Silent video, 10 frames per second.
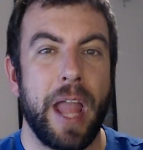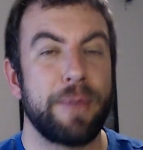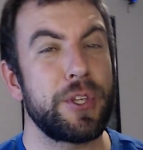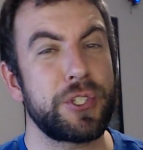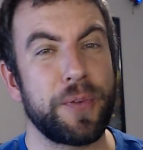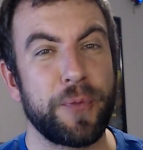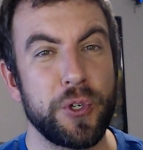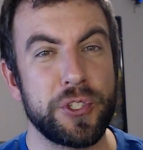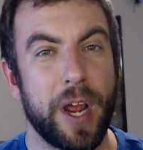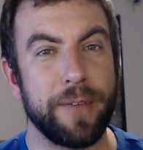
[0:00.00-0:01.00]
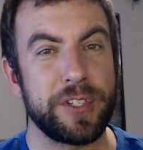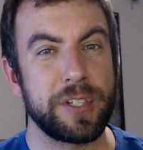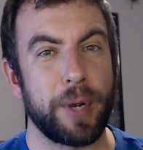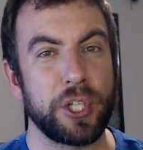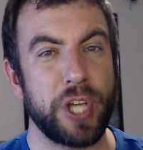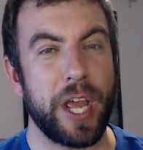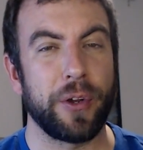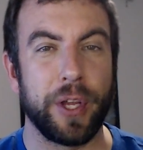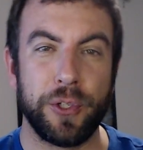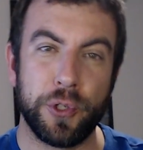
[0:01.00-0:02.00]
If this is your first time visiting my channel
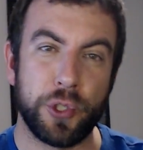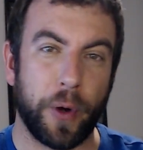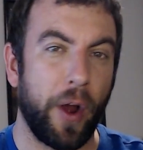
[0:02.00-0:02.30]
and you enjoy